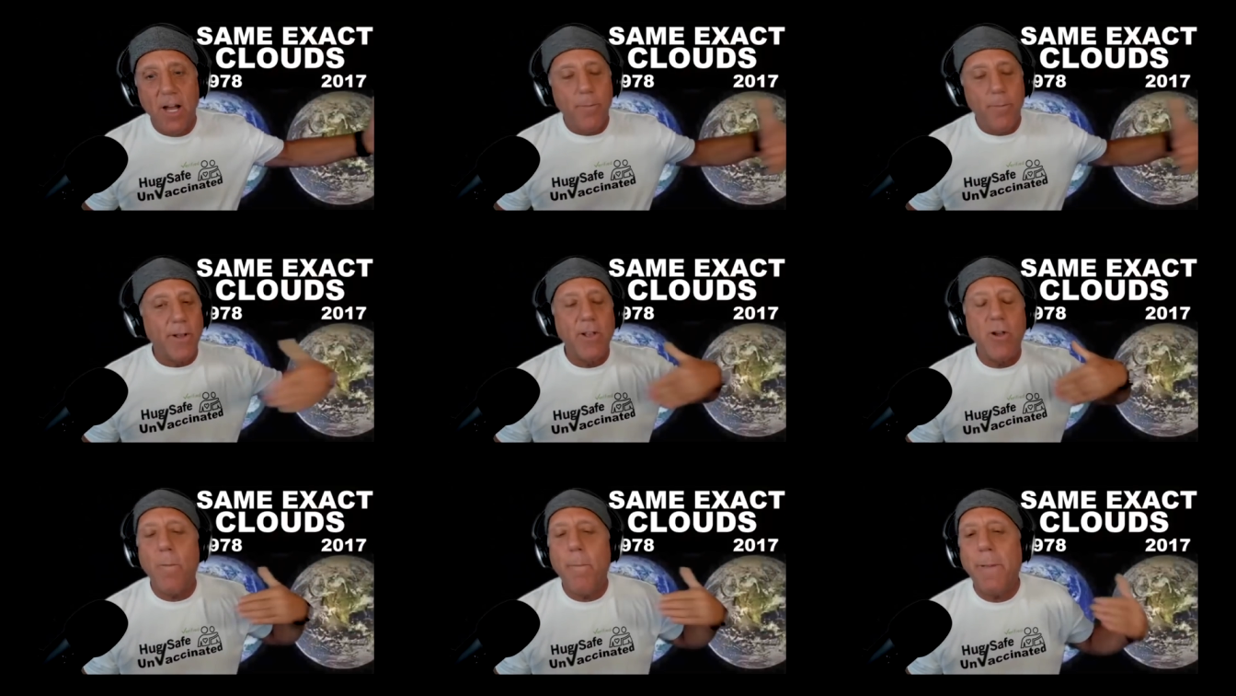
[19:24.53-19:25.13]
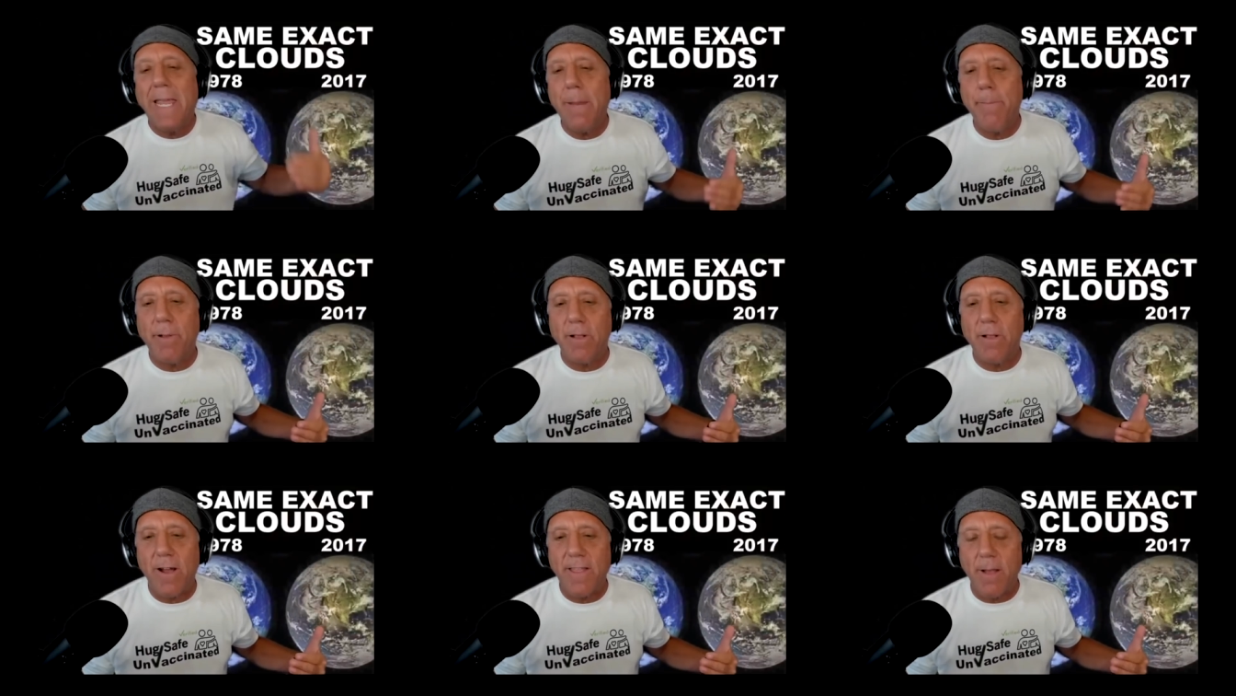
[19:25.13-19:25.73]
but no
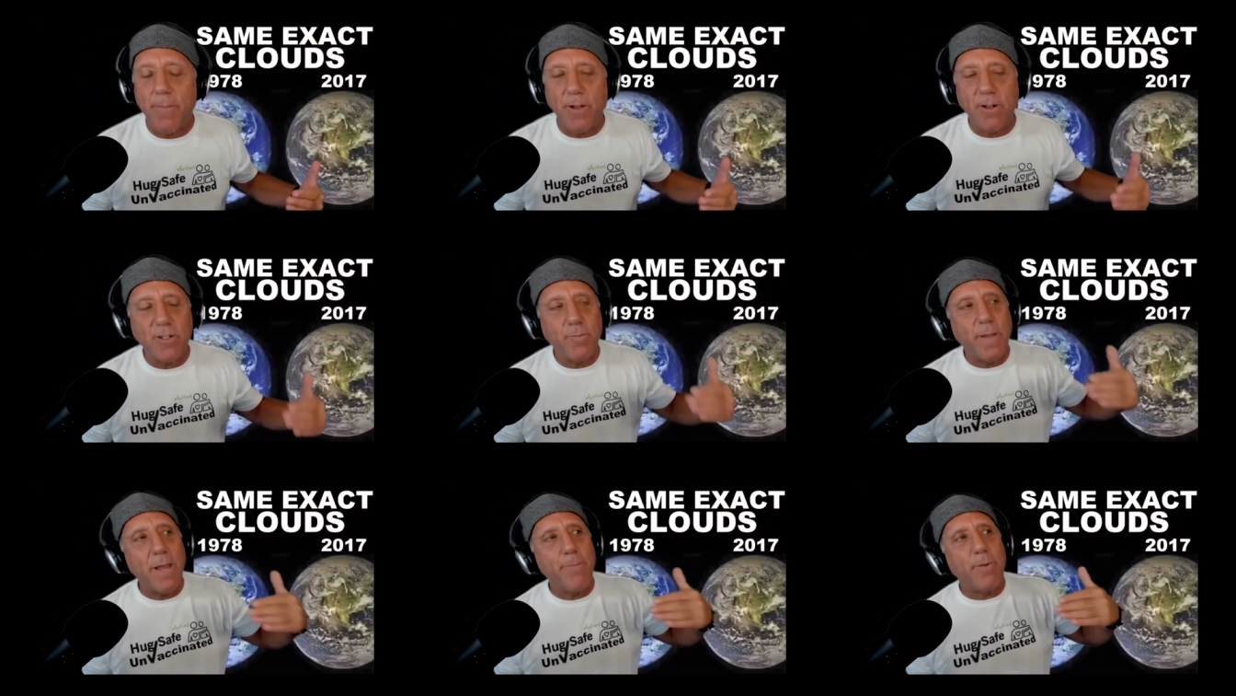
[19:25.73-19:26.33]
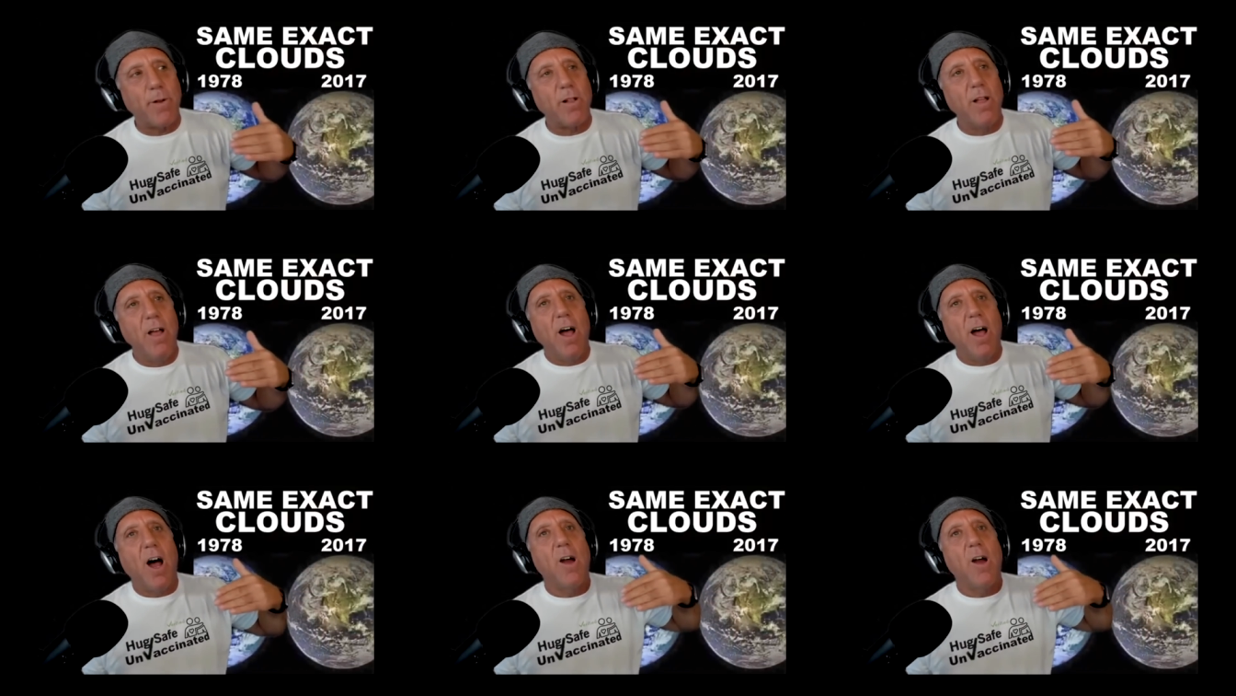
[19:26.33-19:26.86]
people are on them. Those people